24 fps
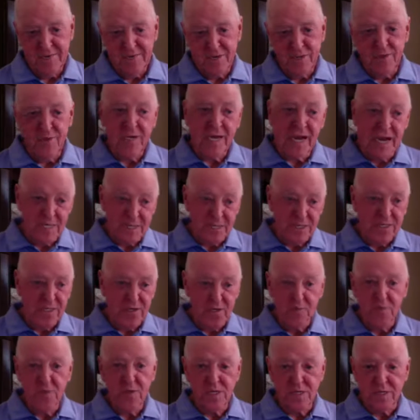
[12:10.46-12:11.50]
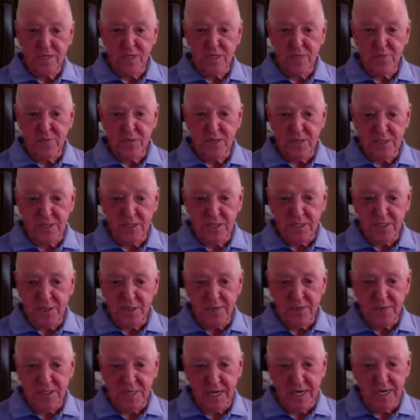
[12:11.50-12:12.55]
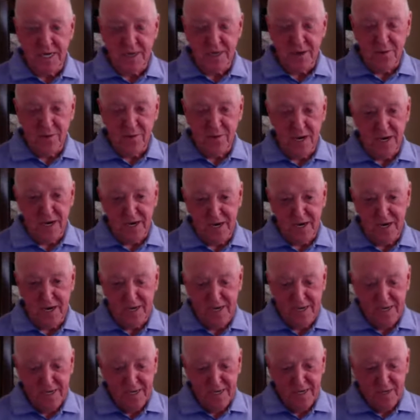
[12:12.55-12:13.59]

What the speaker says: You can steal business, but it's got to be done in a way